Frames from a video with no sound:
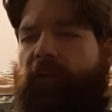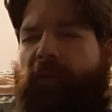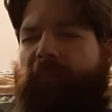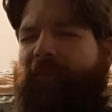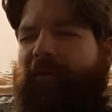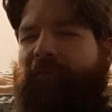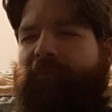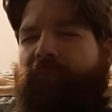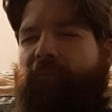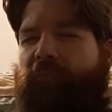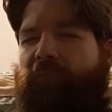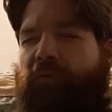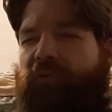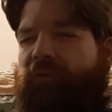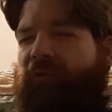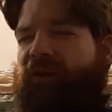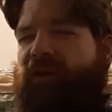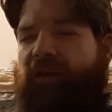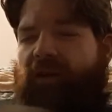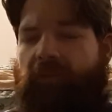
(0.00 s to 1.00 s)
I'm gonna
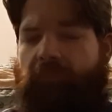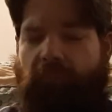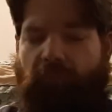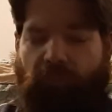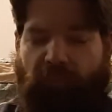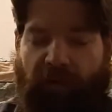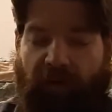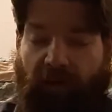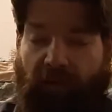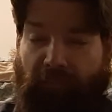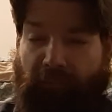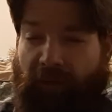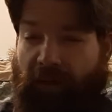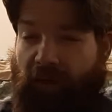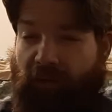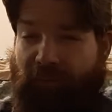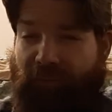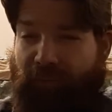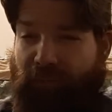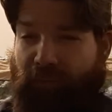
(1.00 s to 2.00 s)
just random
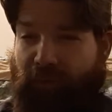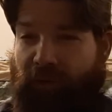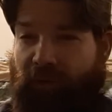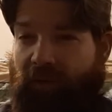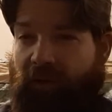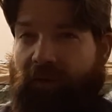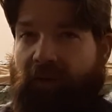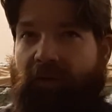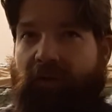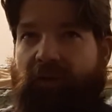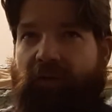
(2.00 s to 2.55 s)
backstory it.